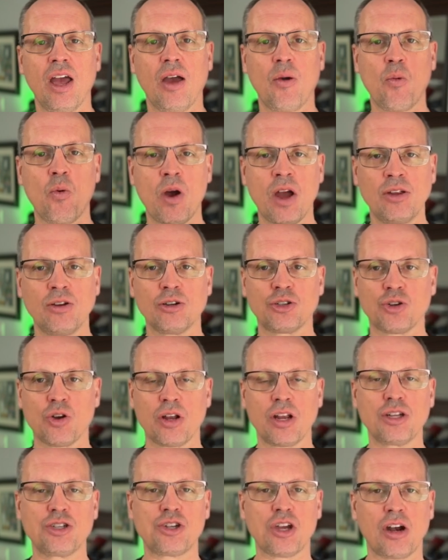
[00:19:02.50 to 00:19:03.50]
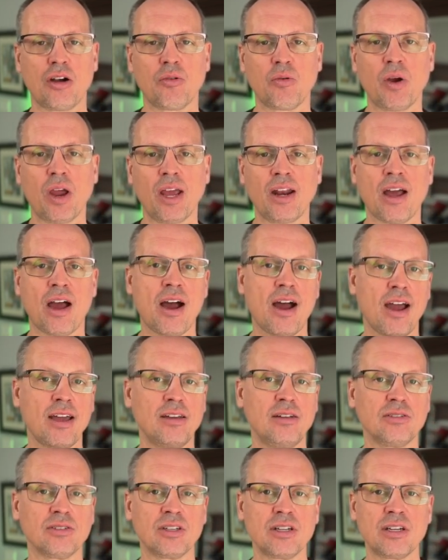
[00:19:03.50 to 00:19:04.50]
when you're trying to generate high
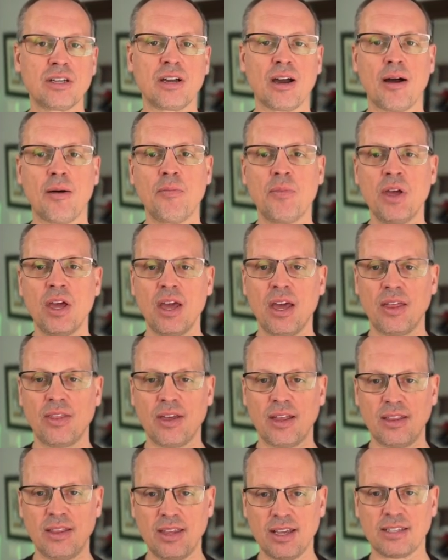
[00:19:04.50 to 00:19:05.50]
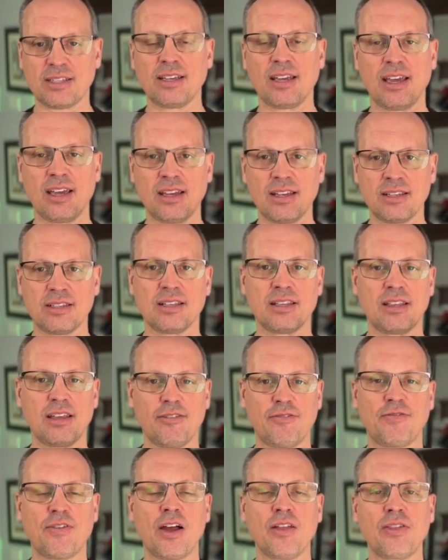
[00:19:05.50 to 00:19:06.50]
yield income, then this is the
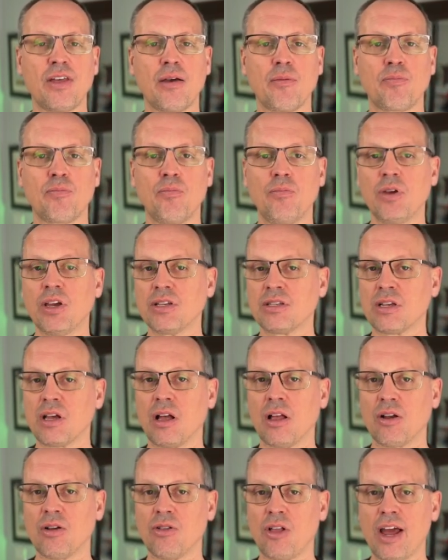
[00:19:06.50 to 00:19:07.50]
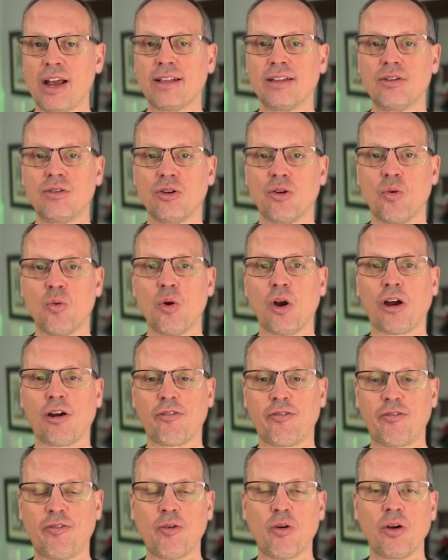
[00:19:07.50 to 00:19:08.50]
fund that is likely going to work
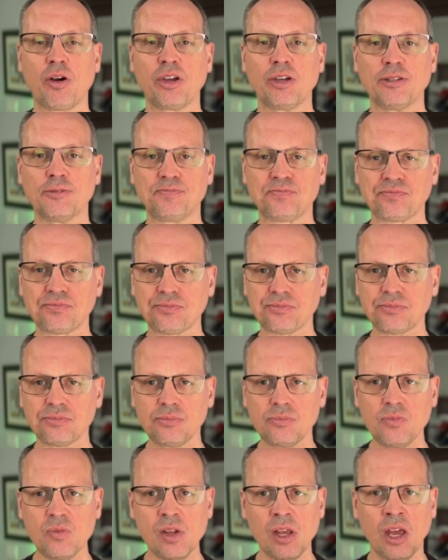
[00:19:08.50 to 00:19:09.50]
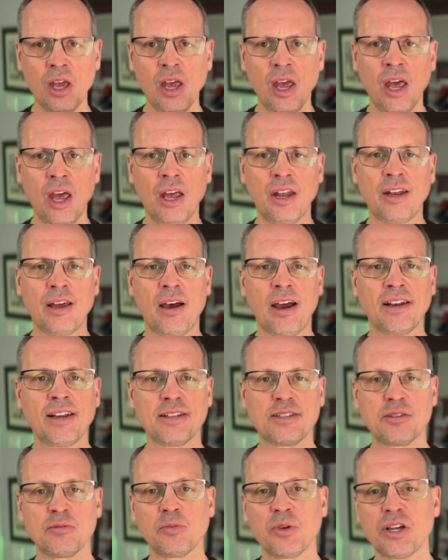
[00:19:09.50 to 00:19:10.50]
for you. Now, I did
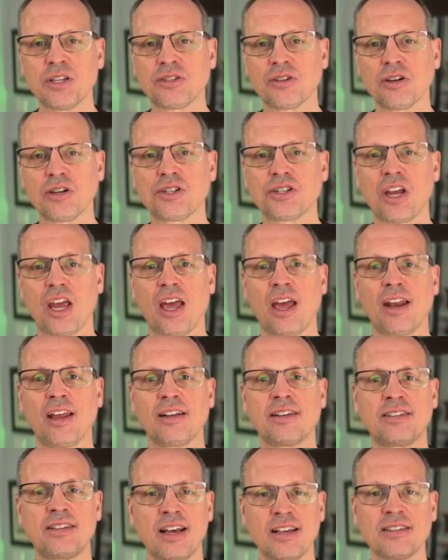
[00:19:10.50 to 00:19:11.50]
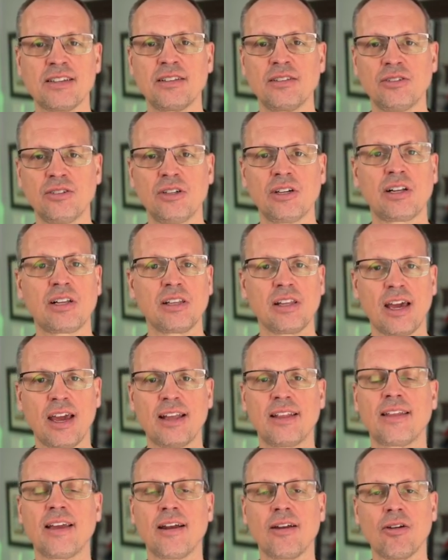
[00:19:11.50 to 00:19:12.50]
some research, and it doesn't look like
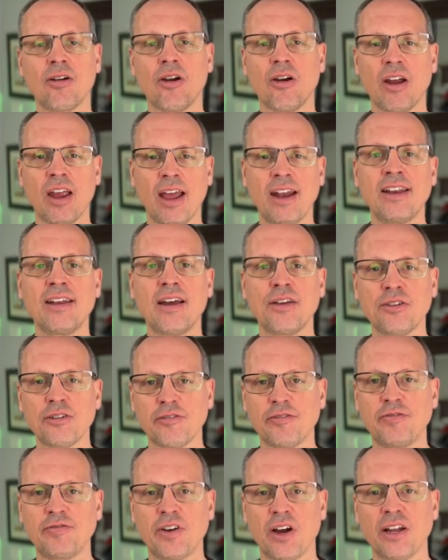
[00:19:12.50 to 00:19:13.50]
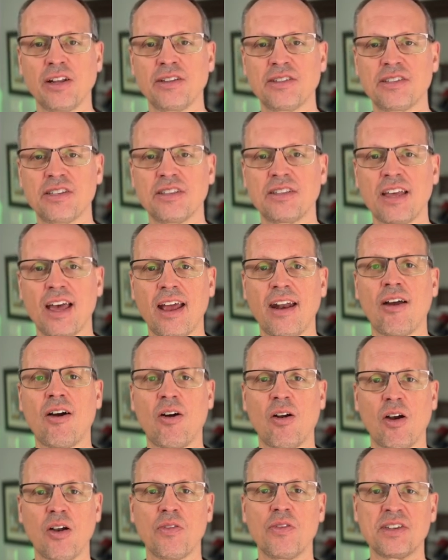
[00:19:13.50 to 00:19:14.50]
there are any other funds that
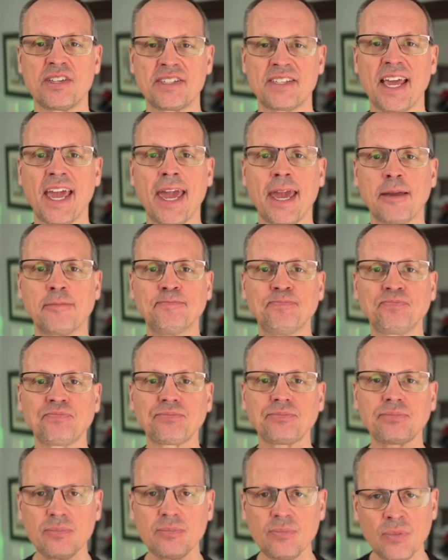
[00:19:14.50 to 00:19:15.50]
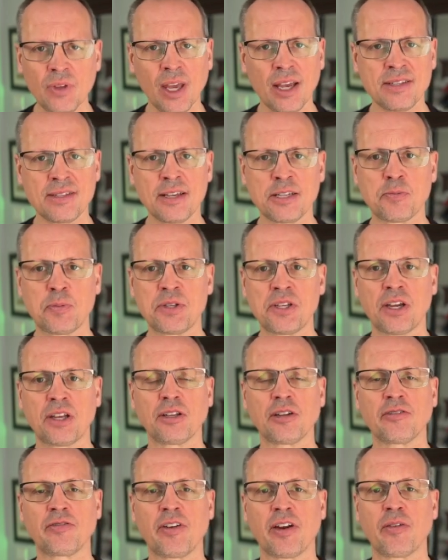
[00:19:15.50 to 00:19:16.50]
are the same as this
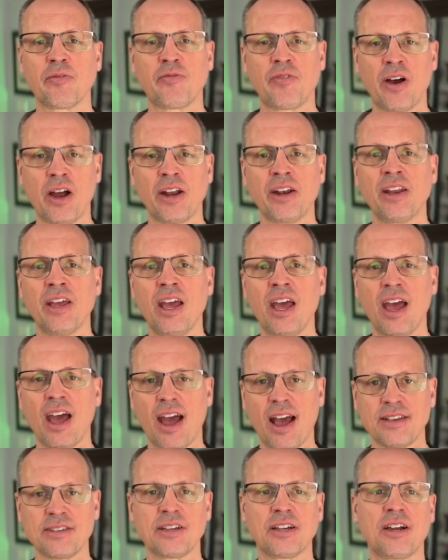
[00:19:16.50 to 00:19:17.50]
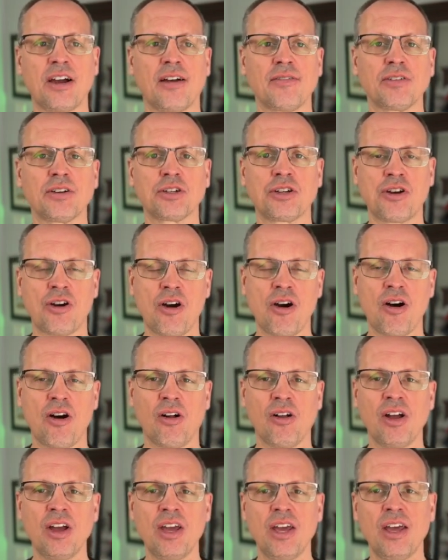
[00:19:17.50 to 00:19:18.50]
particular fund as a covered
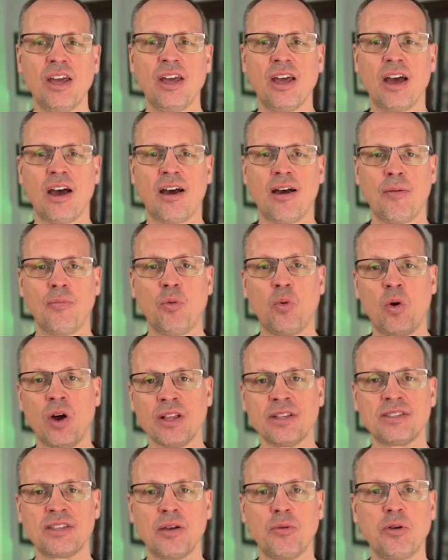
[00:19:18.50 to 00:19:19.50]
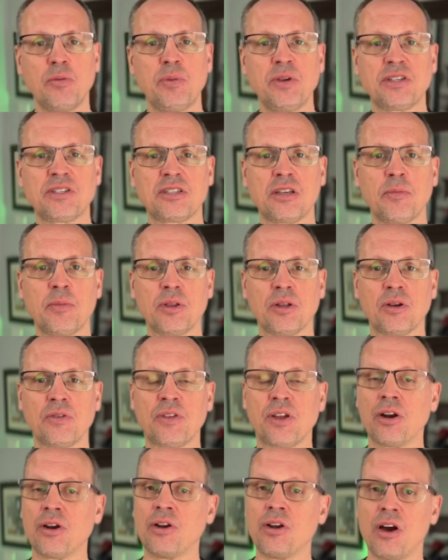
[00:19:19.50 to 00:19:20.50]
call. The ones that would be similar that
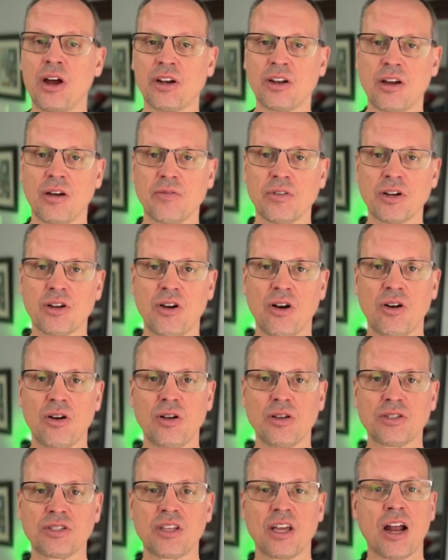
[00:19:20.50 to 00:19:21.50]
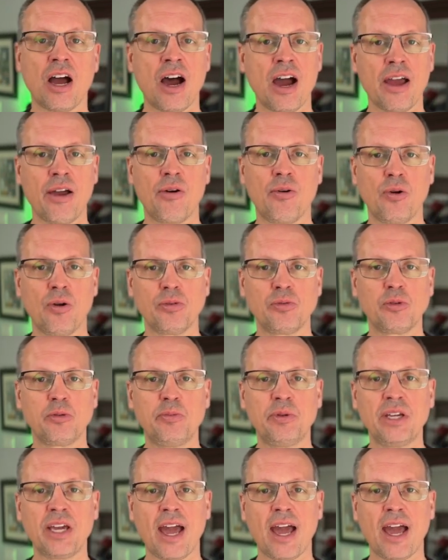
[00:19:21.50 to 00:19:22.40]
are not covered calls that I hold would be